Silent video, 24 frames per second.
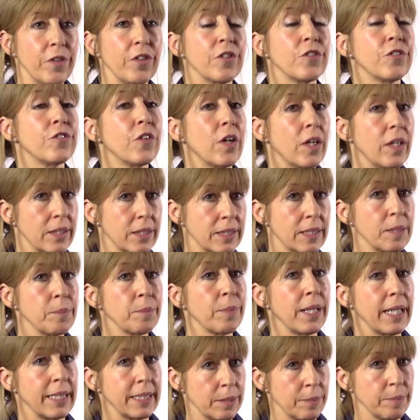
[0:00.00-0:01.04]
with the fasting
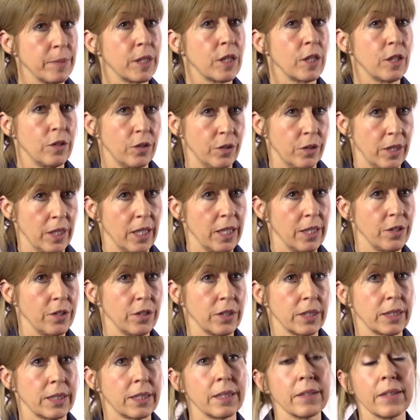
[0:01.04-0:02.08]
plasma
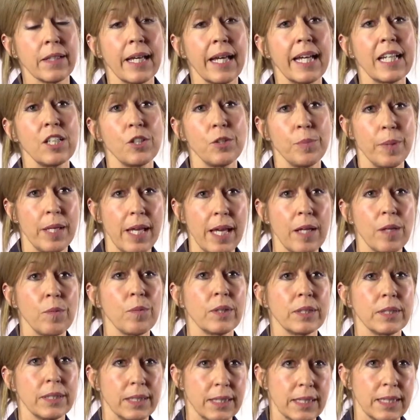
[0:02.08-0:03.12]
glucose, the
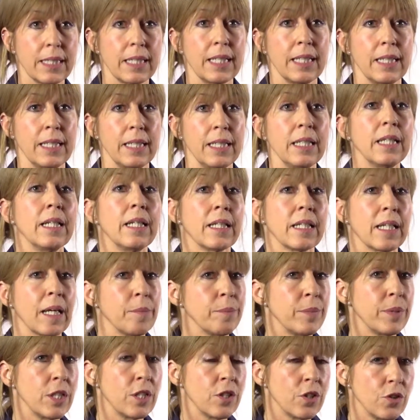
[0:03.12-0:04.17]
HbA1C
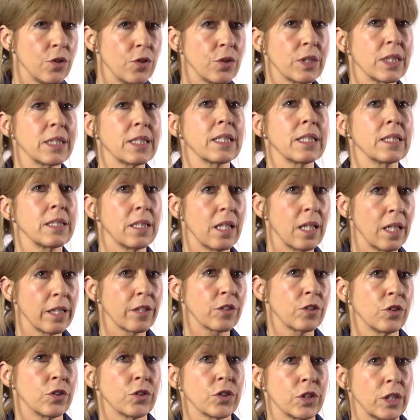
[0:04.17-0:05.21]
can be used as a
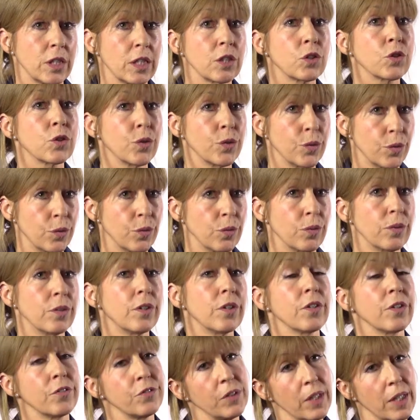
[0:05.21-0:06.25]
diagnostic tool
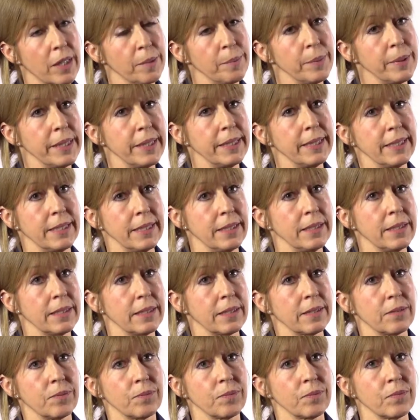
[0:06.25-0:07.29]
of
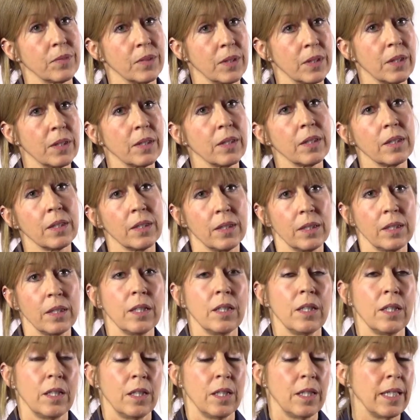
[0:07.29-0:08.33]
diabetes.
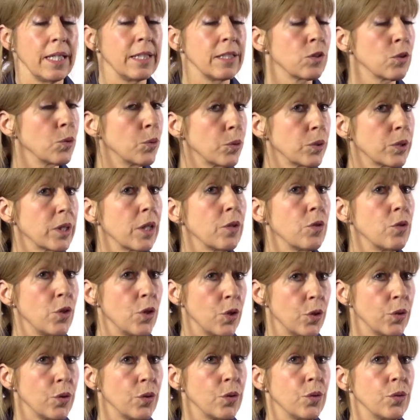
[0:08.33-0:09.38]
It's also
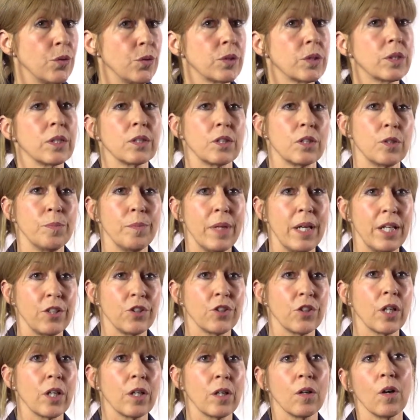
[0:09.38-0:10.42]
used to
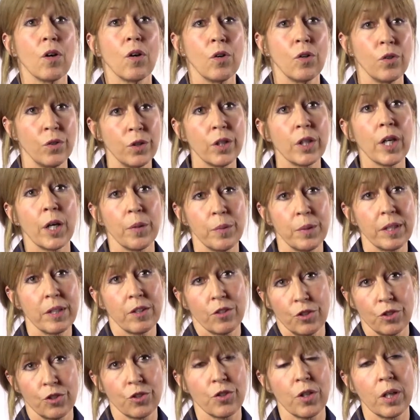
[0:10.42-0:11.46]
measure ongoing
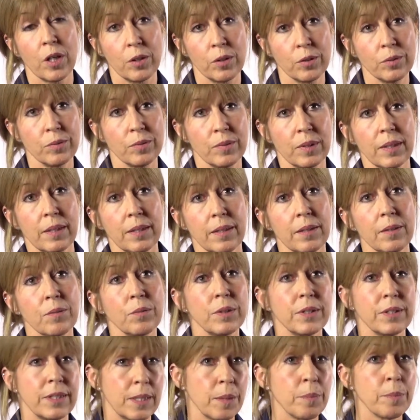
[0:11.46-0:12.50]
control
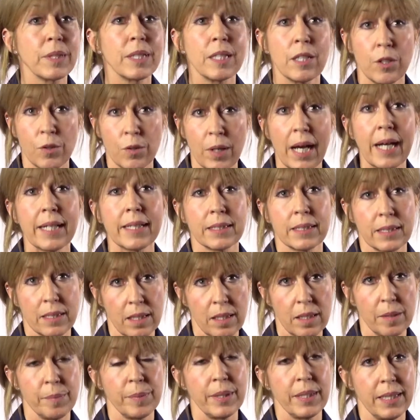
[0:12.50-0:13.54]
with somebody who has
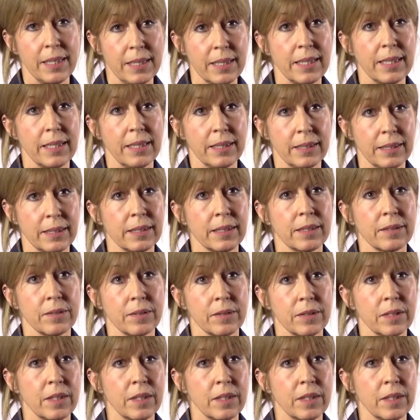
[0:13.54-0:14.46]
diabetes.